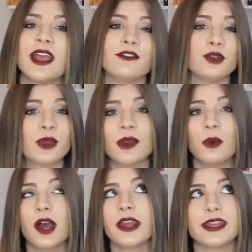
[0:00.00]
If you get
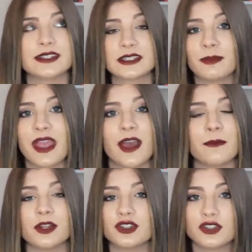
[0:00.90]
one, it's
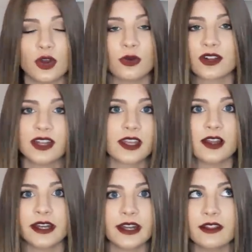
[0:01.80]
spam. Don't click
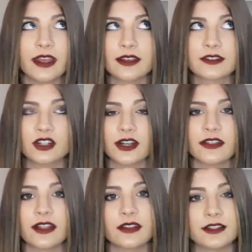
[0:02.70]
on any links or
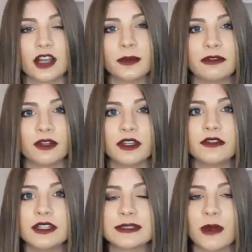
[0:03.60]
anything. Let's all be really,
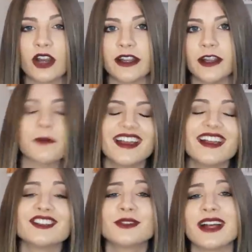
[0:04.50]
really smart here.
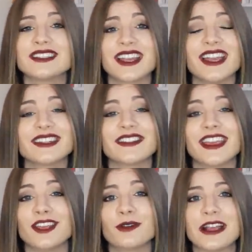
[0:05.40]
So that's it.
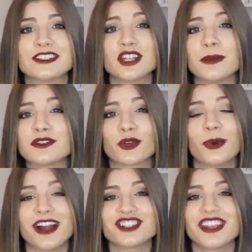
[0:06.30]
Thank you guys so much for
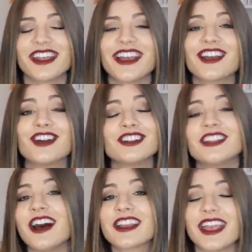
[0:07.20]
watching. Good
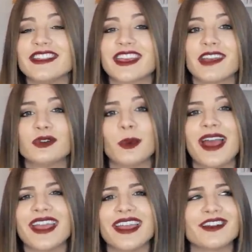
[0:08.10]
luck in the
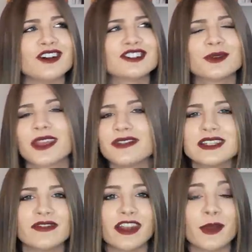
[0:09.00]
giveaway, and also give
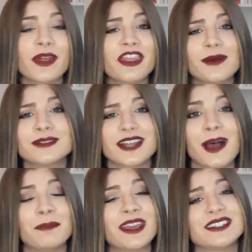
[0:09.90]
this video a thumbs
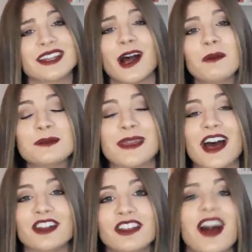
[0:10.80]
up because it helps me
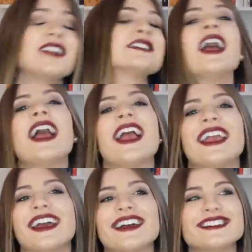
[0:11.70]
out a lot.
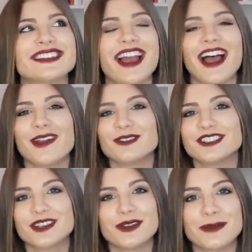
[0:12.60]
And yeah, I will
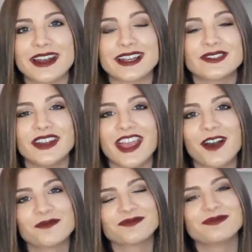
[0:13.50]
see you in my next
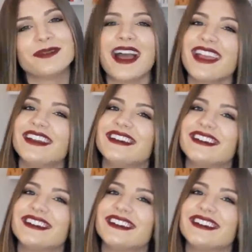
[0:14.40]
video. Bye!